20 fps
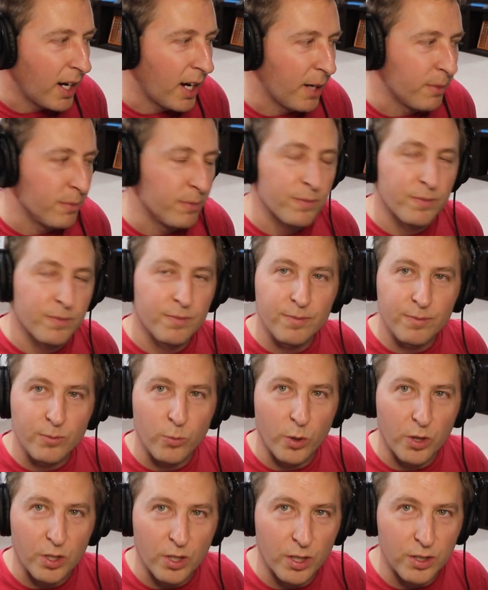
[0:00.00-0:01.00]
Um,
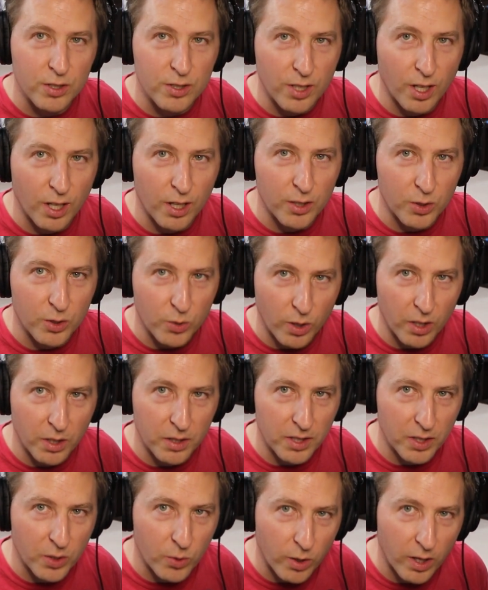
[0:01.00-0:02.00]
with good solid
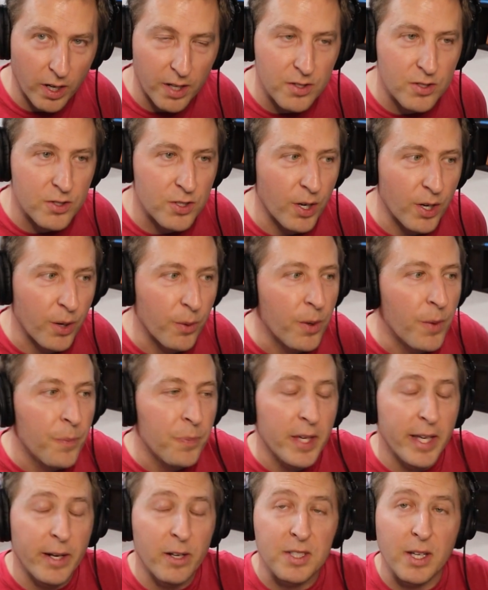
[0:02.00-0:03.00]
quality quant. So
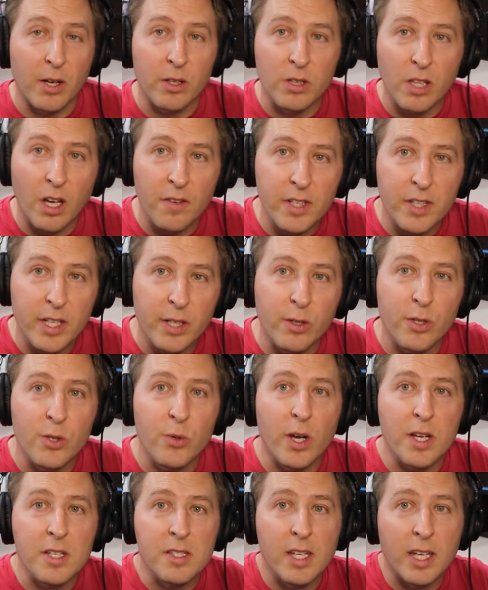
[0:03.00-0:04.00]
anyways, I'd love to hear what
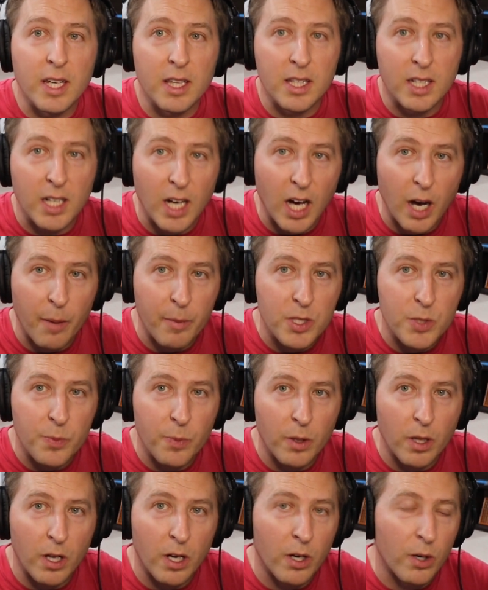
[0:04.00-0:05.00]
you guys think in the comments
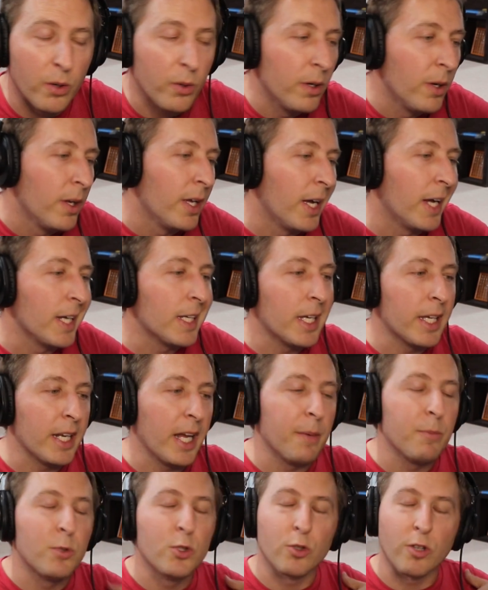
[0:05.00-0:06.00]
below. Again,
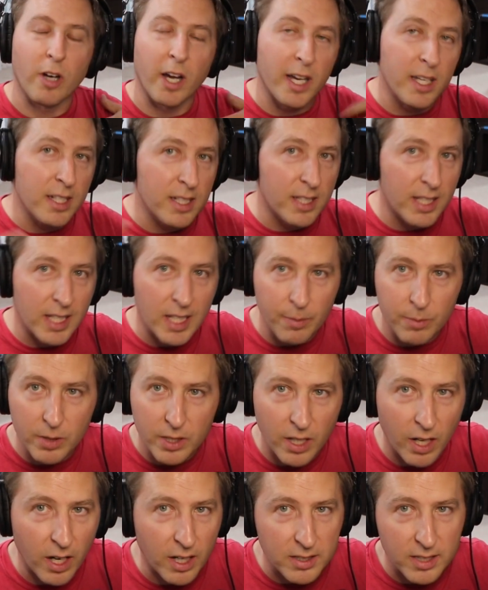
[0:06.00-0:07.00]
I'm trying to keep the
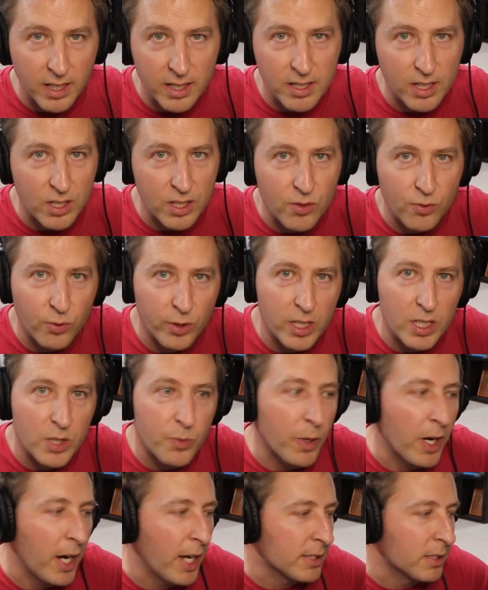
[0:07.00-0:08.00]
content as free as
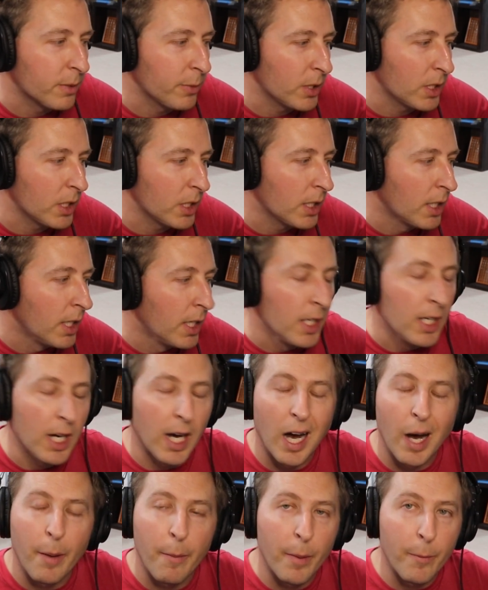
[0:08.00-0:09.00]
possible.
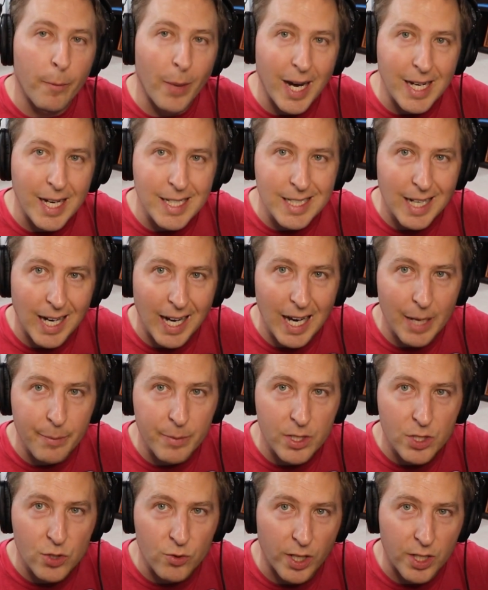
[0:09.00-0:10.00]
Um, my
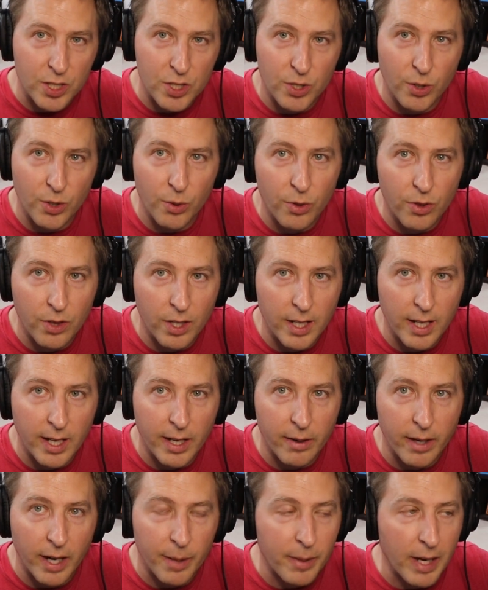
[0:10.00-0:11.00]
time is stretched so thin
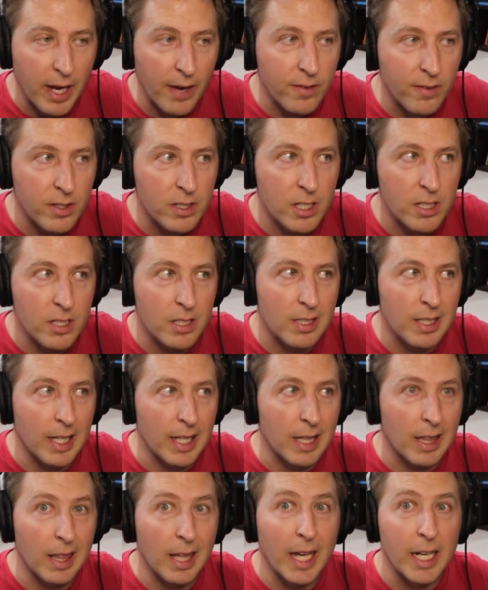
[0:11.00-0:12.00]
now, I'm having to just
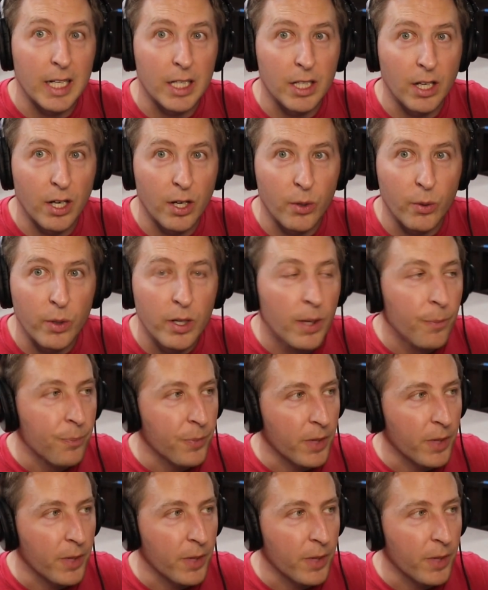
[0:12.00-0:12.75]
like let go.